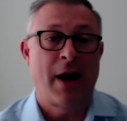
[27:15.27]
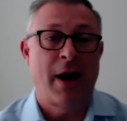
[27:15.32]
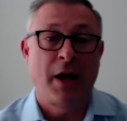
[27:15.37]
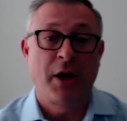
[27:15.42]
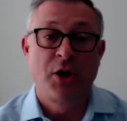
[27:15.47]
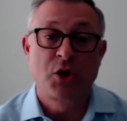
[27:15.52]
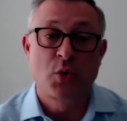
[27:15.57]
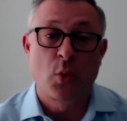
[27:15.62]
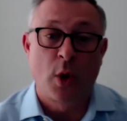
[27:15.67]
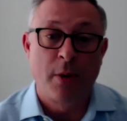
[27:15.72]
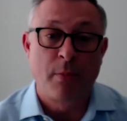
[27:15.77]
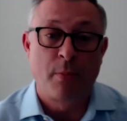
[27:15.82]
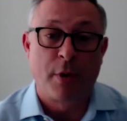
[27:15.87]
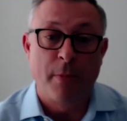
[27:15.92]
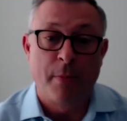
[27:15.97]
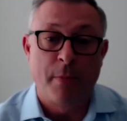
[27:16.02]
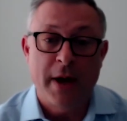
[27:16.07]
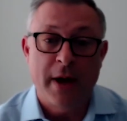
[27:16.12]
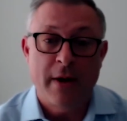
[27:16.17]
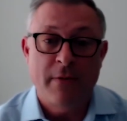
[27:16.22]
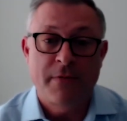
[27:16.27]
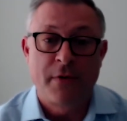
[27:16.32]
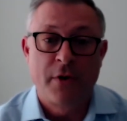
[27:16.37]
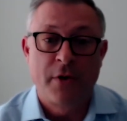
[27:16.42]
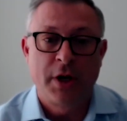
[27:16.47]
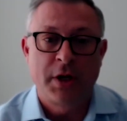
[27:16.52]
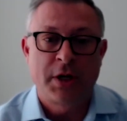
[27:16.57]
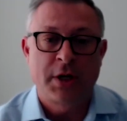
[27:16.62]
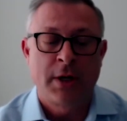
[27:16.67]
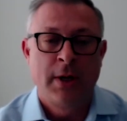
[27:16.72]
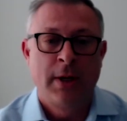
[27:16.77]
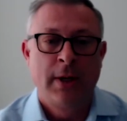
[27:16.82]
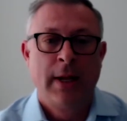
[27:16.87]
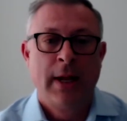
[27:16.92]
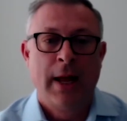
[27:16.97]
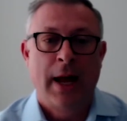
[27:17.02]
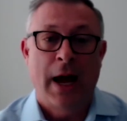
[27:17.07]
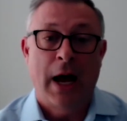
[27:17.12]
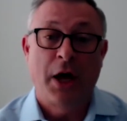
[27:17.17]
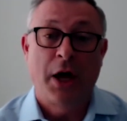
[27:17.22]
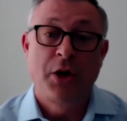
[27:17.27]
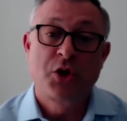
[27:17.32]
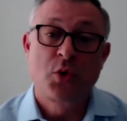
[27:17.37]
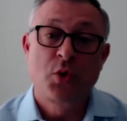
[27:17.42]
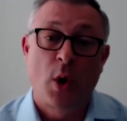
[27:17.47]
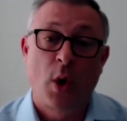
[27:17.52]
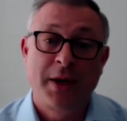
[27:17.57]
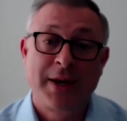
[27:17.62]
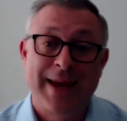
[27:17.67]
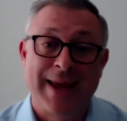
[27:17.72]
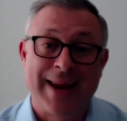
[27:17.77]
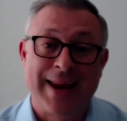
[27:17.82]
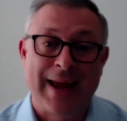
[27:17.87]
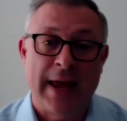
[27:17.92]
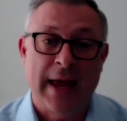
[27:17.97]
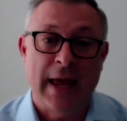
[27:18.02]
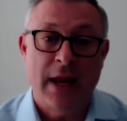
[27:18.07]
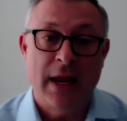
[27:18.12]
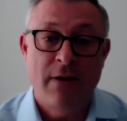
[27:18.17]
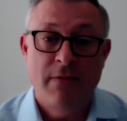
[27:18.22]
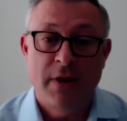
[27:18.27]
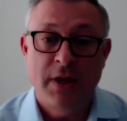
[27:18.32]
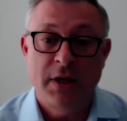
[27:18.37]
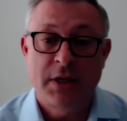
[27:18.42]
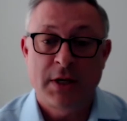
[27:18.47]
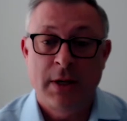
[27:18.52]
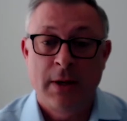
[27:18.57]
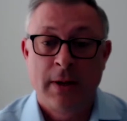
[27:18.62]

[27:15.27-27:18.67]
how does one prepare for it how does one get ahead of it